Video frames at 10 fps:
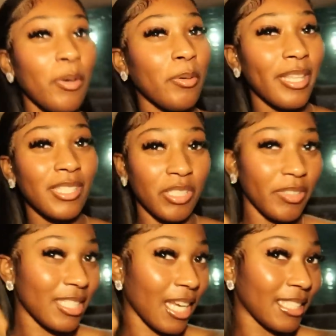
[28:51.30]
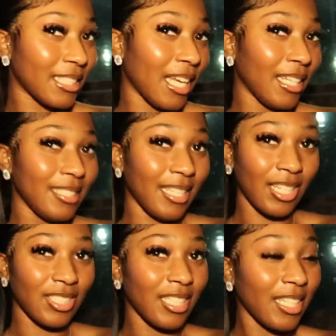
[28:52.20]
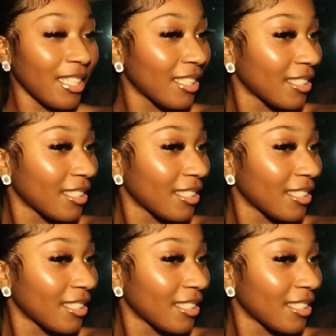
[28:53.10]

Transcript: Oh, this orange light is nice, actually.